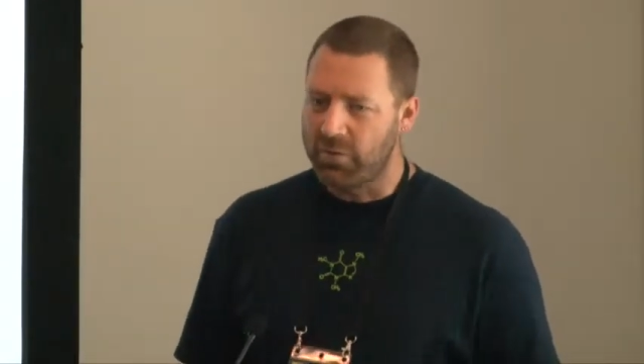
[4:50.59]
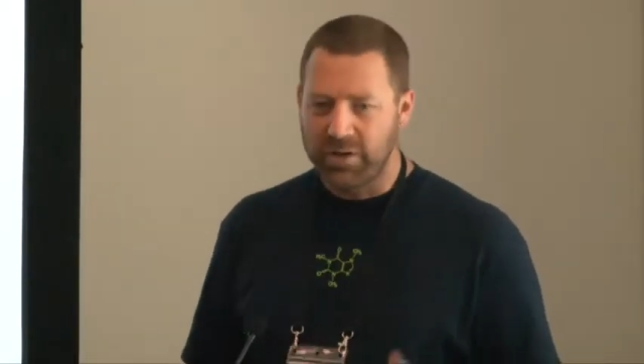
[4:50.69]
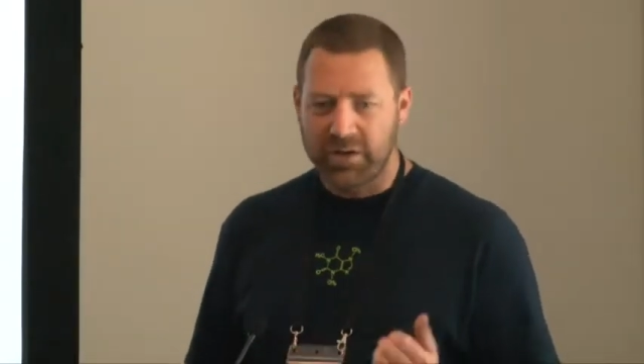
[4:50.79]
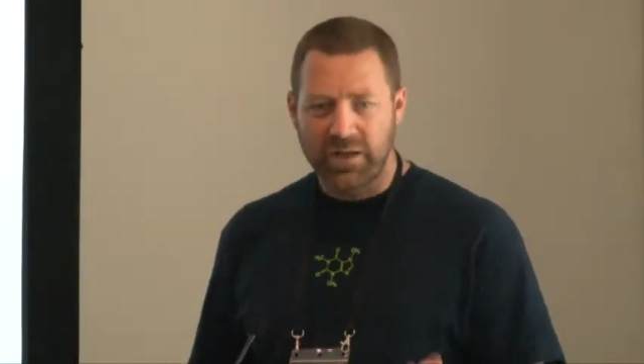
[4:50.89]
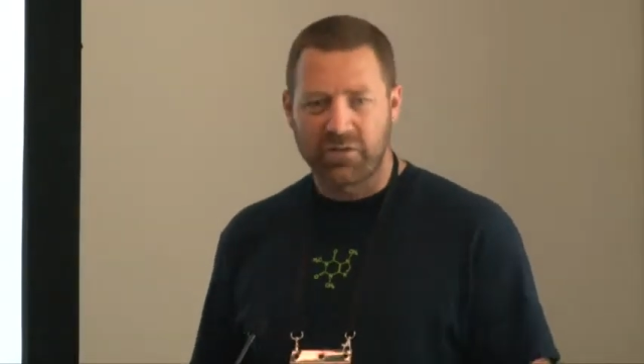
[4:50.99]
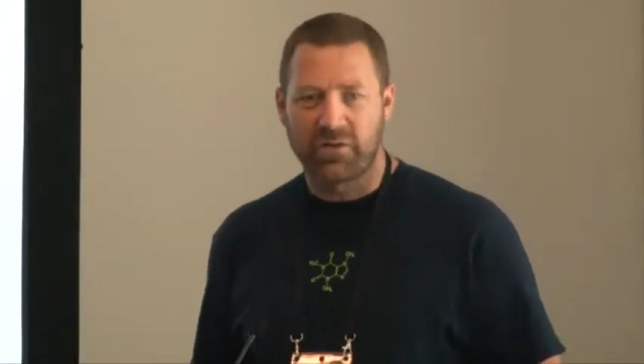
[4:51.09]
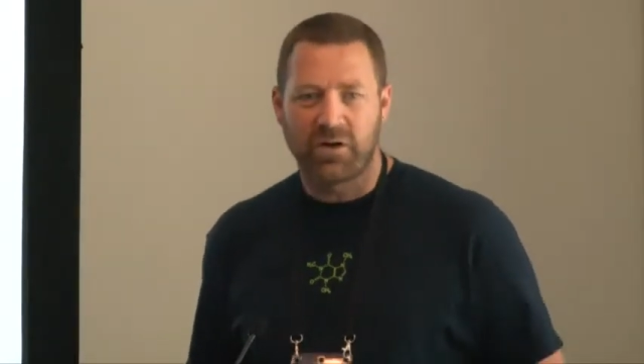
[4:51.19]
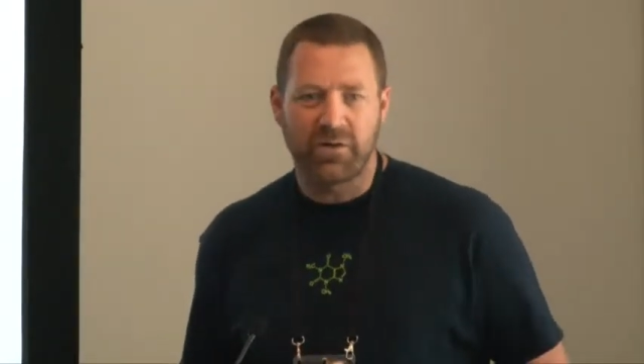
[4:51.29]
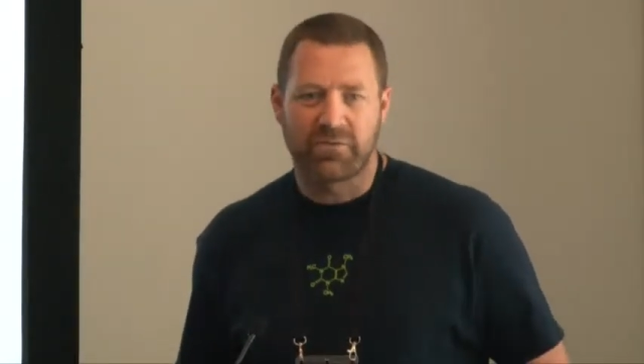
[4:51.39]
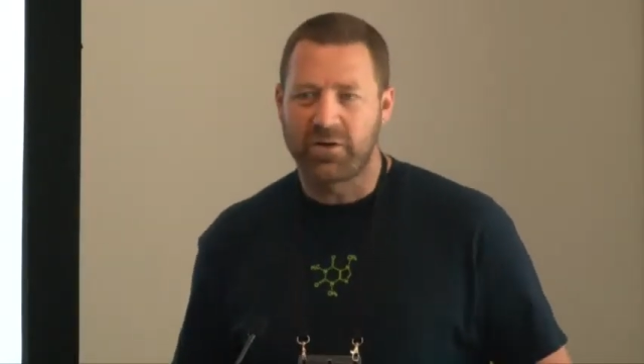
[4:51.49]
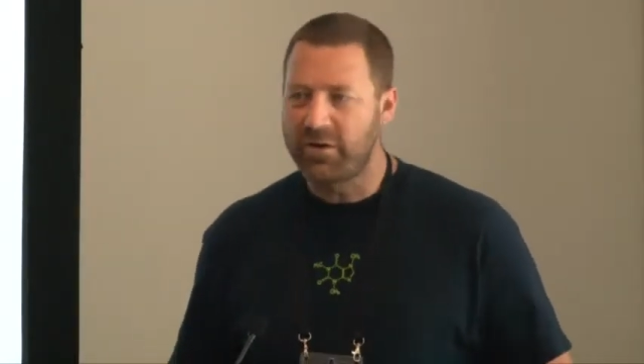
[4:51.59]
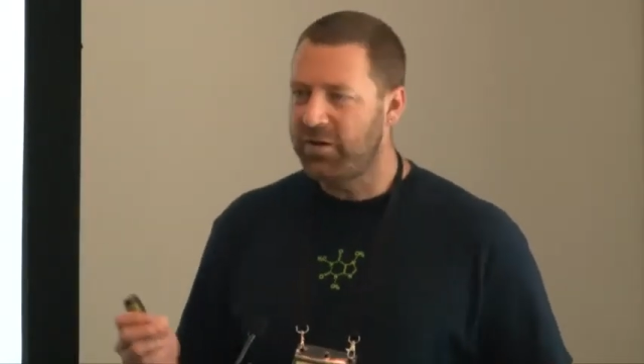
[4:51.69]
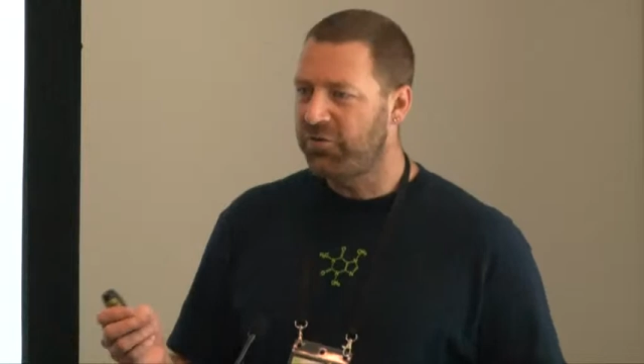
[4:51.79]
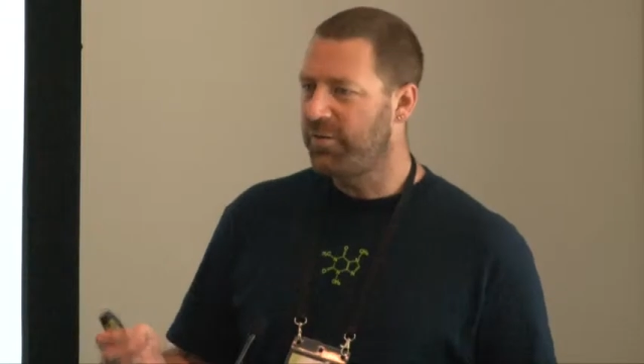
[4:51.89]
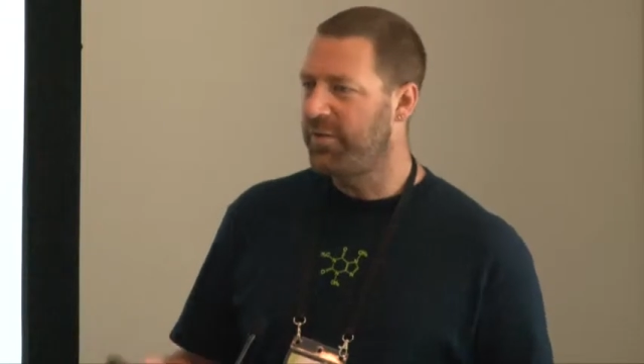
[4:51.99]
all you need is an iPhone
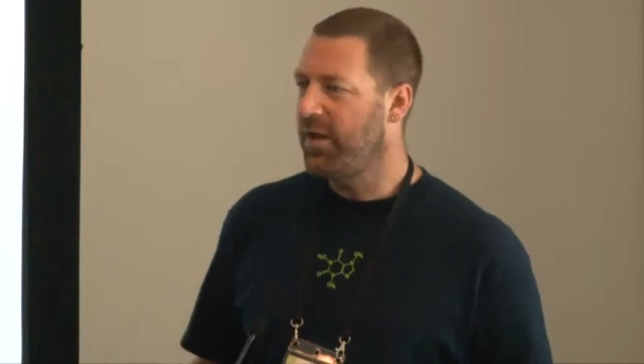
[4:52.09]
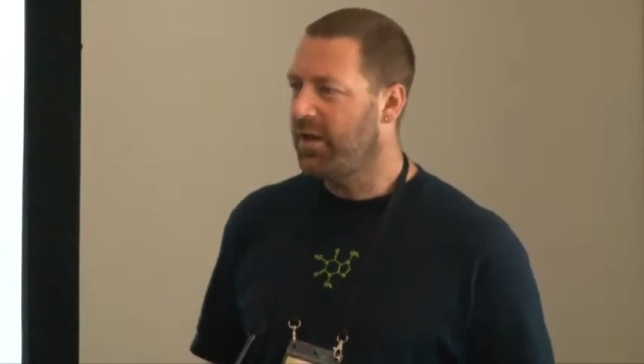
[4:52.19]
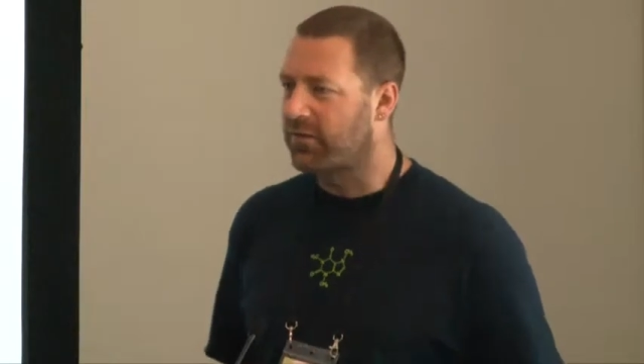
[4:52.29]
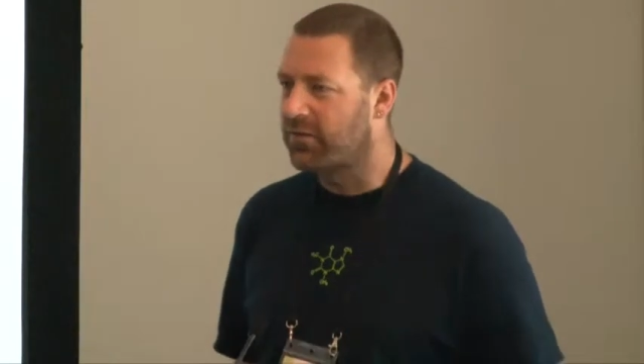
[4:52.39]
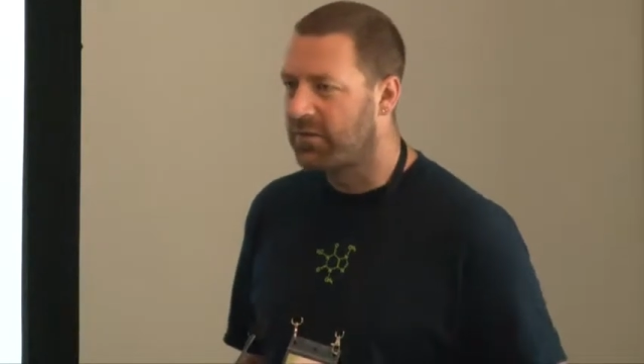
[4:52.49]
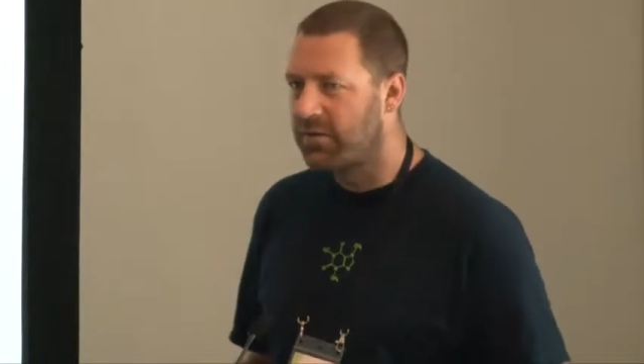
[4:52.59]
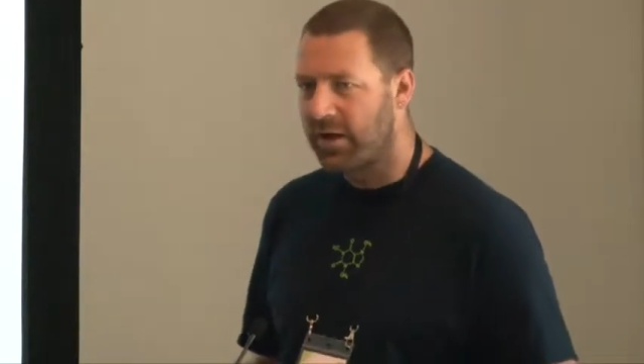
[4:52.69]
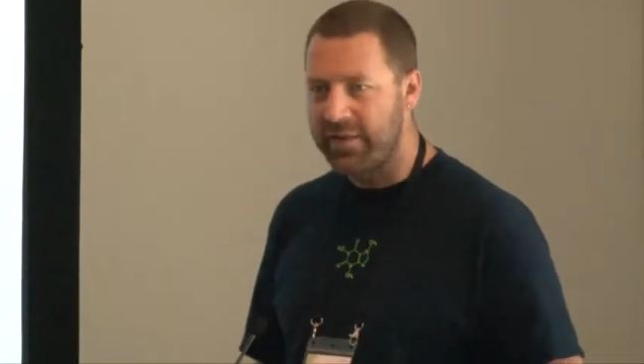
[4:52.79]
and a GPS,